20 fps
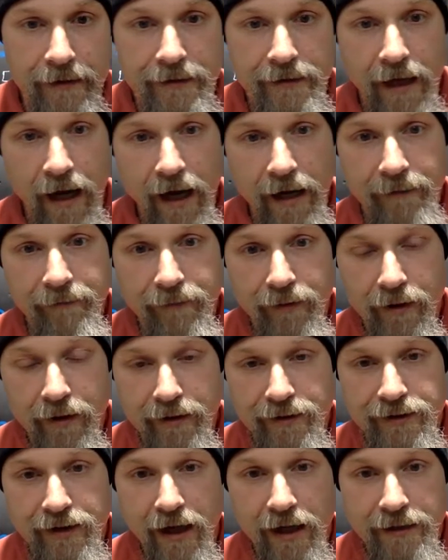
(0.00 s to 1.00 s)

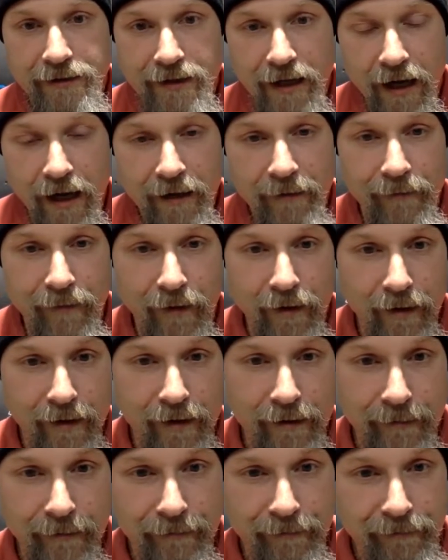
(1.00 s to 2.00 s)
John
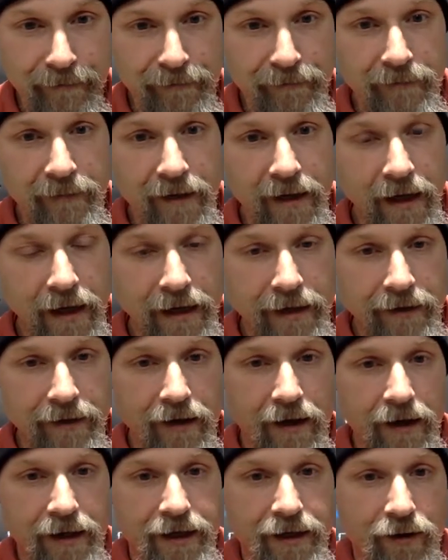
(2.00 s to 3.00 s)
Teinberg, and
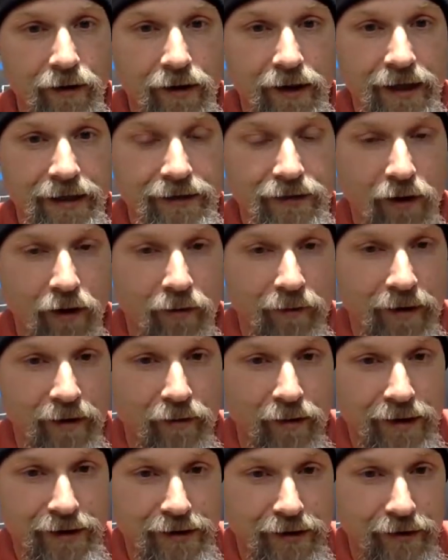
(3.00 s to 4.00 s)
he told me
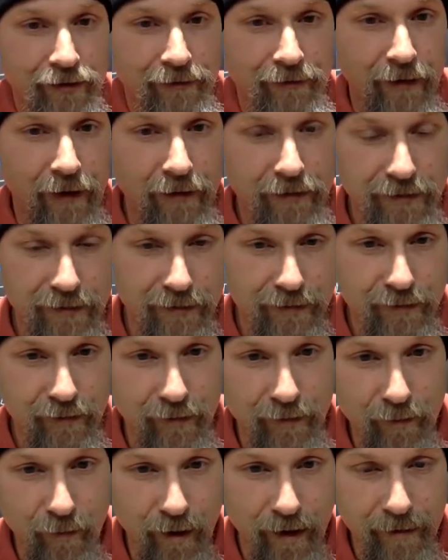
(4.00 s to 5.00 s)
which universals
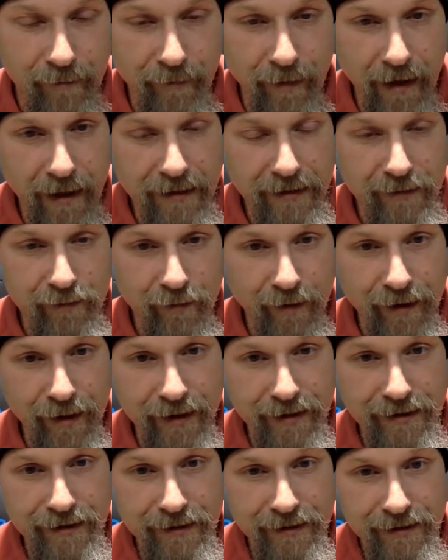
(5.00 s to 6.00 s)
would work best with
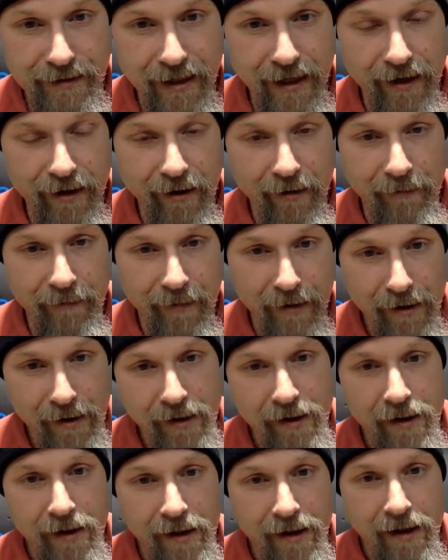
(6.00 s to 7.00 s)
his setup,
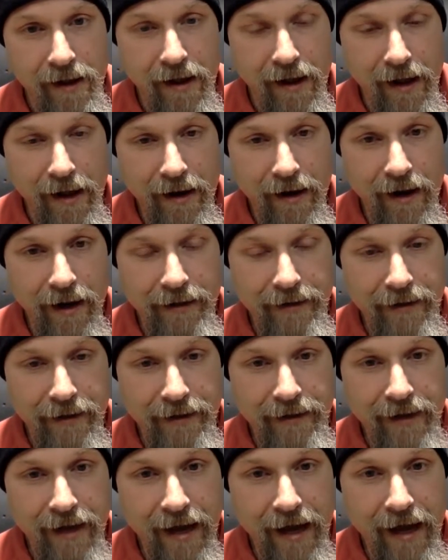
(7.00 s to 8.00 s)
and I
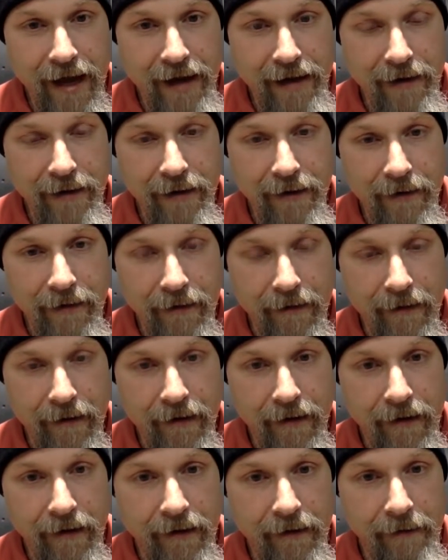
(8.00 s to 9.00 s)
did that.
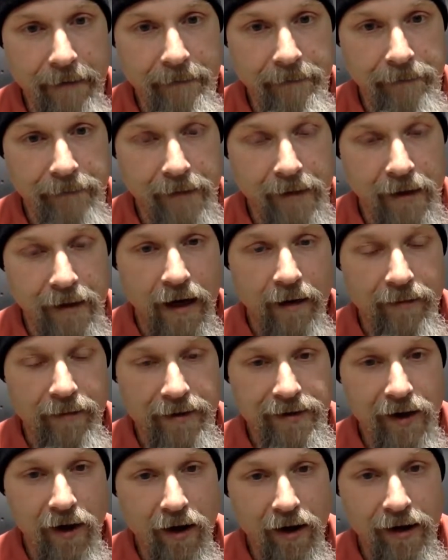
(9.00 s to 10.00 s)
I've been
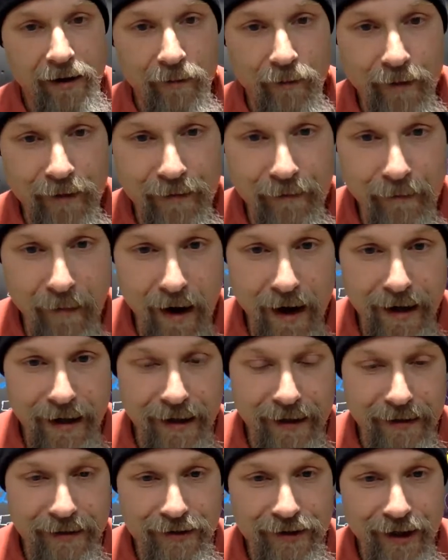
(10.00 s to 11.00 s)
talking with Mike
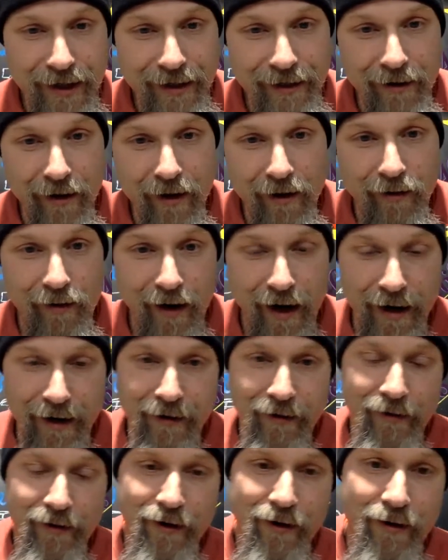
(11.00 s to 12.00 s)
and Gino. I
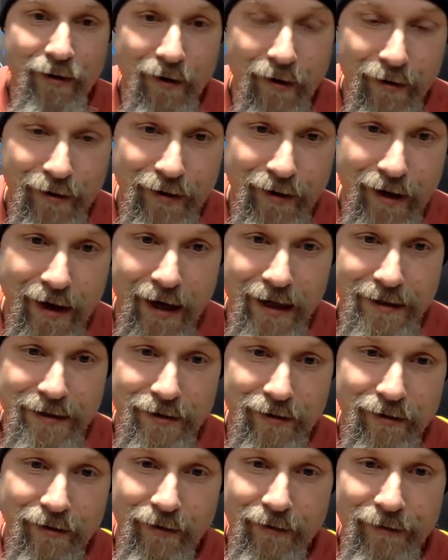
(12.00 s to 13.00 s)
don't know, all you guys
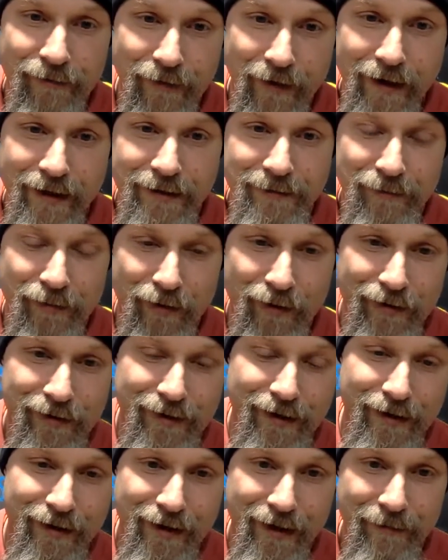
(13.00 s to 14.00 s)
that are on Facebook,
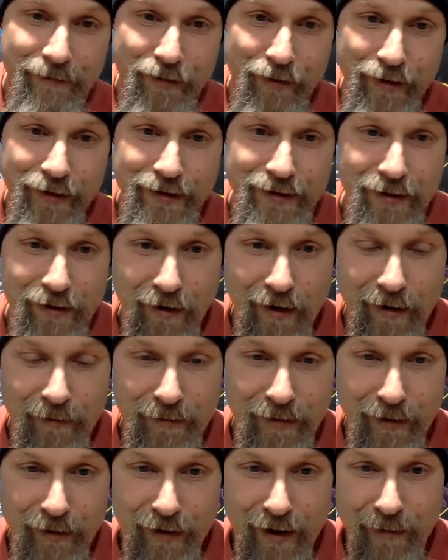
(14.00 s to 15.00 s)
that he put his car build